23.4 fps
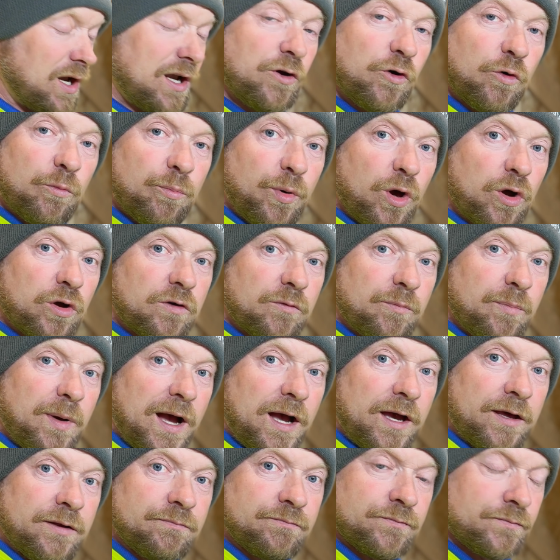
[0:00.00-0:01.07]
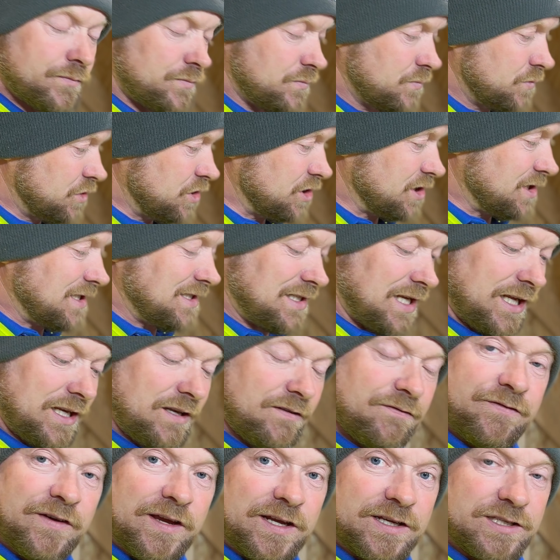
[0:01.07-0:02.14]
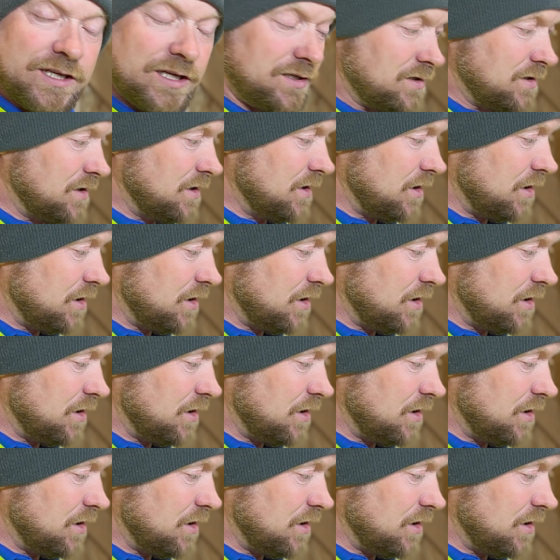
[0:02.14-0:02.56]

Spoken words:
a little block of batten just to take the fix in,